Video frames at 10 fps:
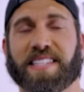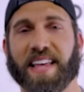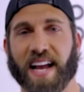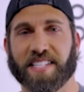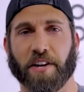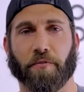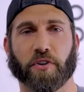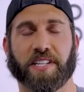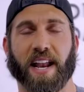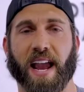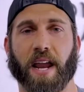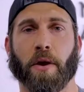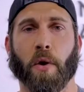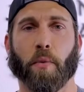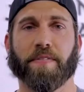that's it for
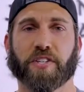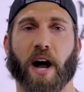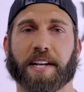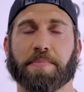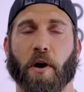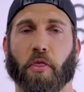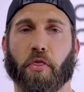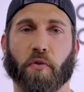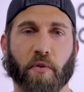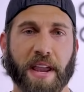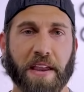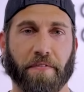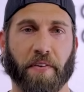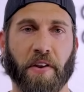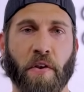today. We've talked about 3
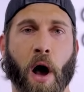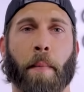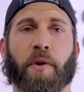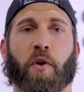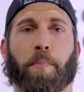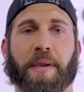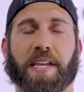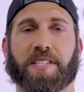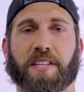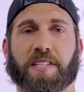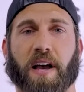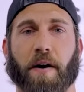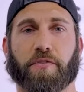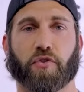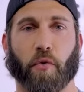phenomenal pieces
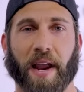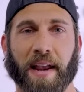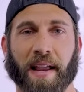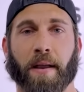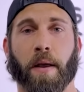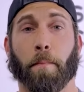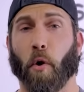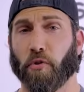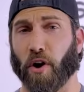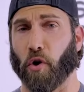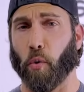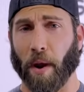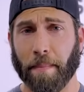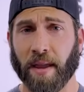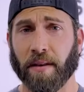of training, both
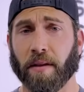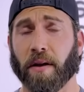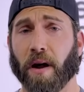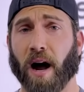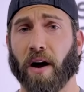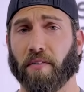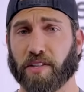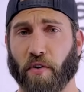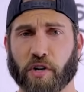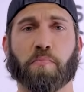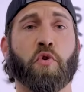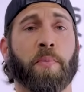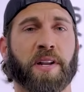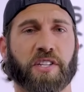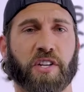equipment, as far as
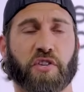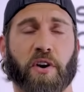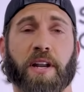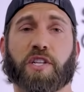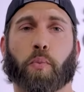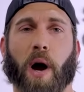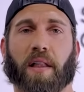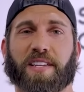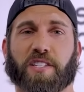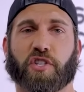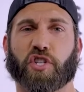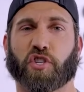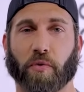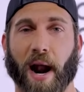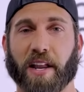movement is concerned, as well as just
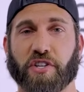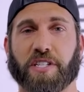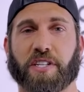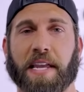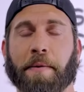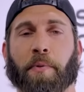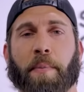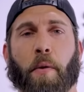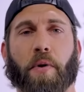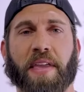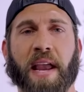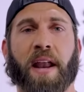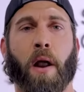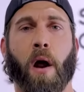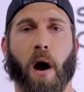strategies to implement
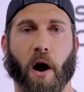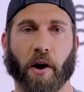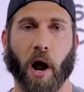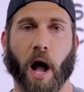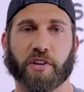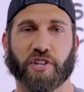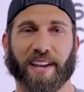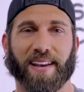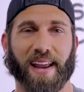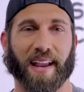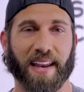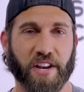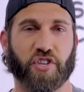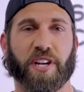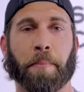within our conjugate and
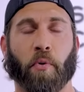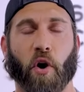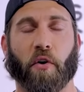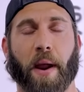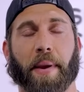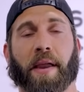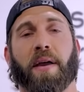conditioning programming.